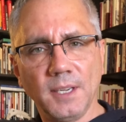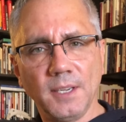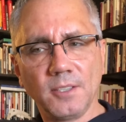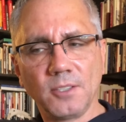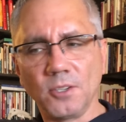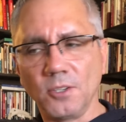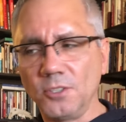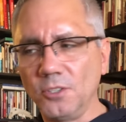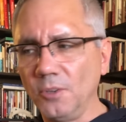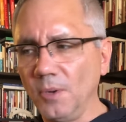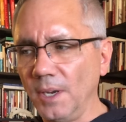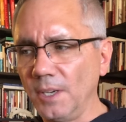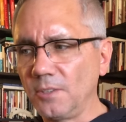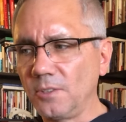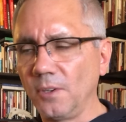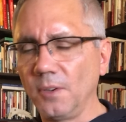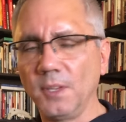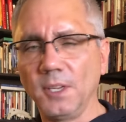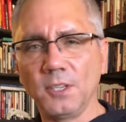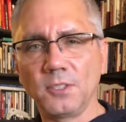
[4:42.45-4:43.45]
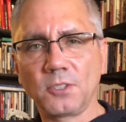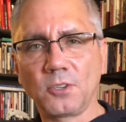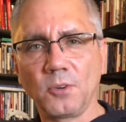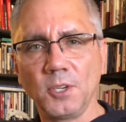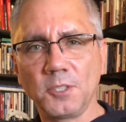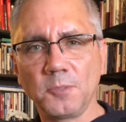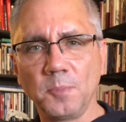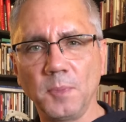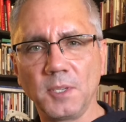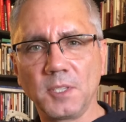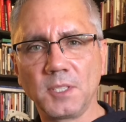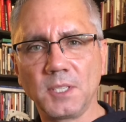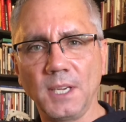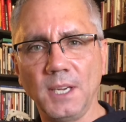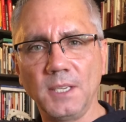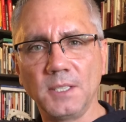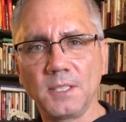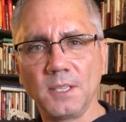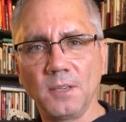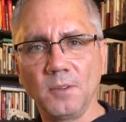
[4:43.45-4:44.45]
So as you enter this Christmas
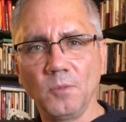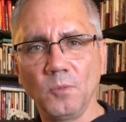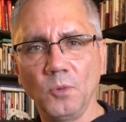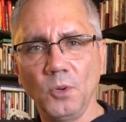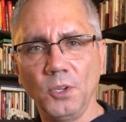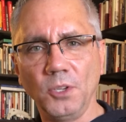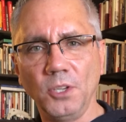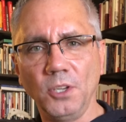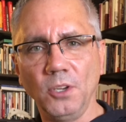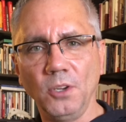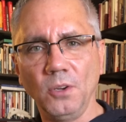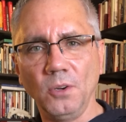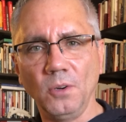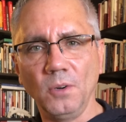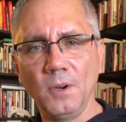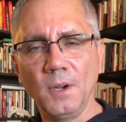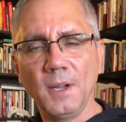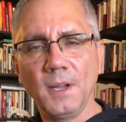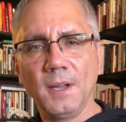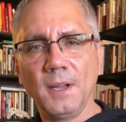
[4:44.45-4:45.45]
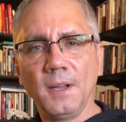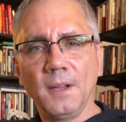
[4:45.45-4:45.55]
season, will you